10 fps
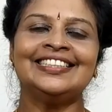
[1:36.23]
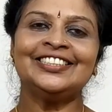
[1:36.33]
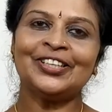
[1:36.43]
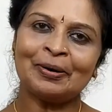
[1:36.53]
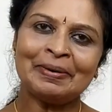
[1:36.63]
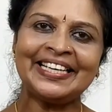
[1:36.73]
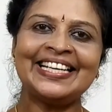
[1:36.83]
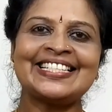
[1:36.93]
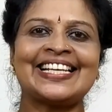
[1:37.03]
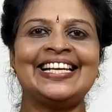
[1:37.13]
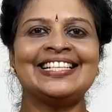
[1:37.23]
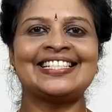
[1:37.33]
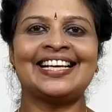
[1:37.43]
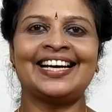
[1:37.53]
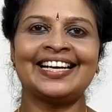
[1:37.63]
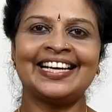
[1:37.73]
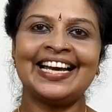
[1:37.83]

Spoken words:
Geometry skills are